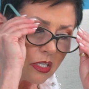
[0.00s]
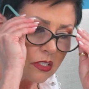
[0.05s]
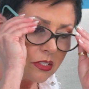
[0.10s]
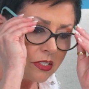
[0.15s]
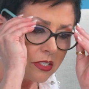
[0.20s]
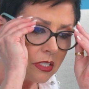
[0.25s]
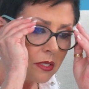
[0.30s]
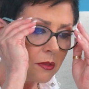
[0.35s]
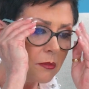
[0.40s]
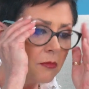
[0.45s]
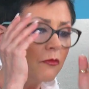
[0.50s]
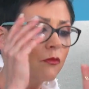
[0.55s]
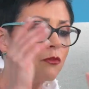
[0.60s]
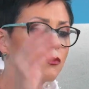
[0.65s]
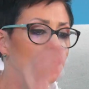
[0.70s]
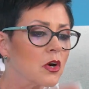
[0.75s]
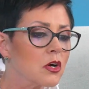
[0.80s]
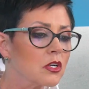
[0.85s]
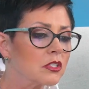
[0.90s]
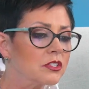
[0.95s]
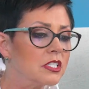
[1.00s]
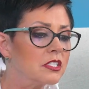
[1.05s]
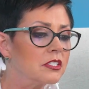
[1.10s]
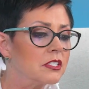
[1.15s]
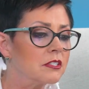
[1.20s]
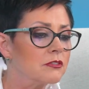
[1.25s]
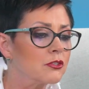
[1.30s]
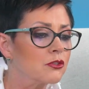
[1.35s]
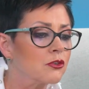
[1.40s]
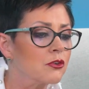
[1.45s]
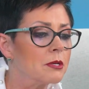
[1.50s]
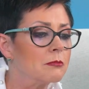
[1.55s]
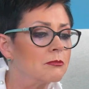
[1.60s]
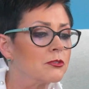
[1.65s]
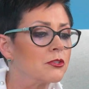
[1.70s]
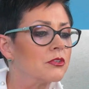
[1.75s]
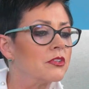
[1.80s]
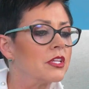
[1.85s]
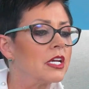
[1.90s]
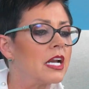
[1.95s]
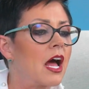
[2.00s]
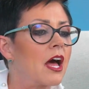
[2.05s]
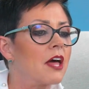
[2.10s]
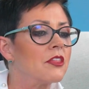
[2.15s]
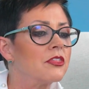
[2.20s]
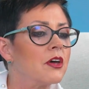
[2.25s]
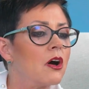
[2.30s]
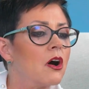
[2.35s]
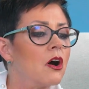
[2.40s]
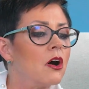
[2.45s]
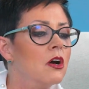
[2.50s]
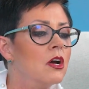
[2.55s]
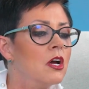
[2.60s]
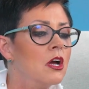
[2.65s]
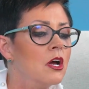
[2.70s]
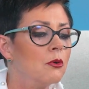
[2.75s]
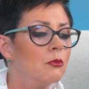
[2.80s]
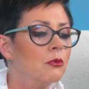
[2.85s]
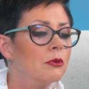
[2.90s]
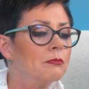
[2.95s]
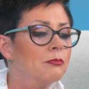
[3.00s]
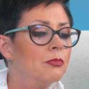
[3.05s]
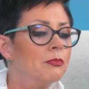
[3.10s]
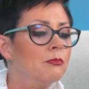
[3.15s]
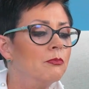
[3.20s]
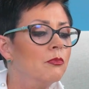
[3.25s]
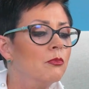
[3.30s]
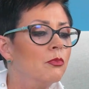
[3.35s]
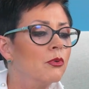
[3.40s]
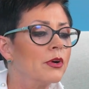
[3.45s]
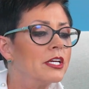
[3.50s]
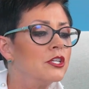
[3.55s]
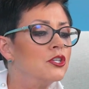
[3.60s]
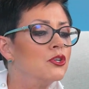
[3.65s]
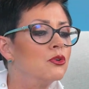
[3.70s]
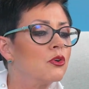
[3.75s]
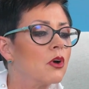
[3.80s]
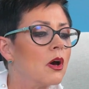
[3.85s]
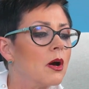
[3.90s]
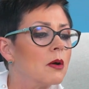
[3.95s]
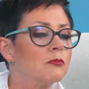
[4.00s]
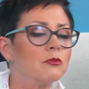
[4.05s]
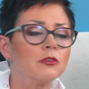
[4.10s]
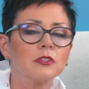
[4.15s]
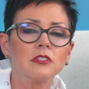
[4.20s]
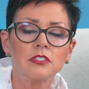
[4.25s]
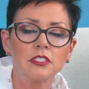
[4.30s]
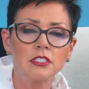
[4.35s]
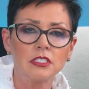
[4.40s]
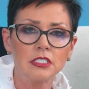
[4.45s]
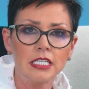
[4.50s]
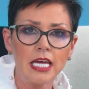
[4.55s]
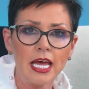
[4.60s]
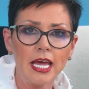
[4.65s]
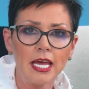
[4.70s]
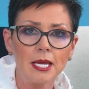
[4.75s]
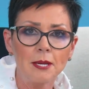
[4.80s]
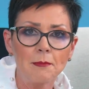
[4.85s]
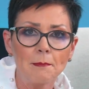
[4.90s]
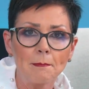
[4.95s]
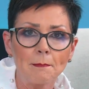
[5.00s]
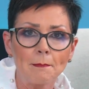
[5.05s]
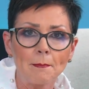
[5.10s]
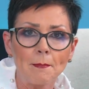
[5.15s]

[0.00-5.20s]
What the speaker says: some verses of scripture that I thought would bring you comfort today